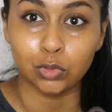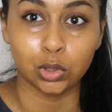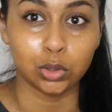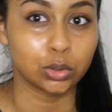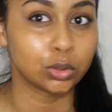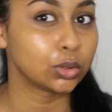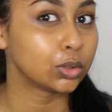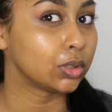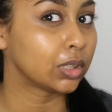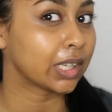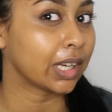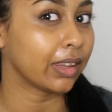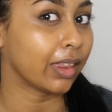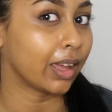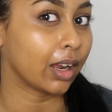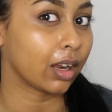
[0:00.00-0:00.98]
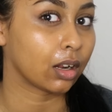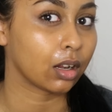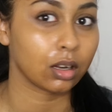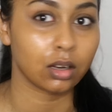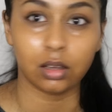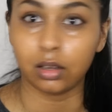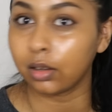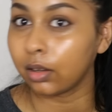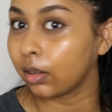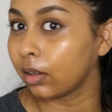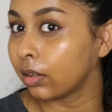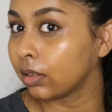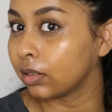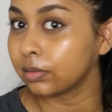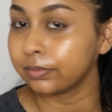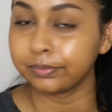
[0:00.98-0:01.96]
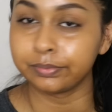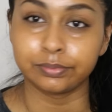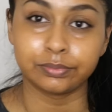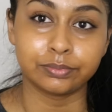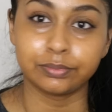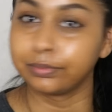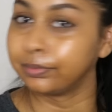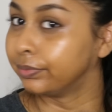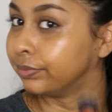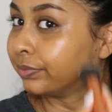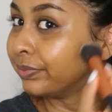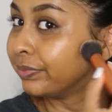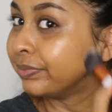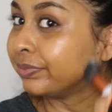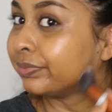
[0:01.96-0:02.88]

Oh, look at that glow. Mm-mm.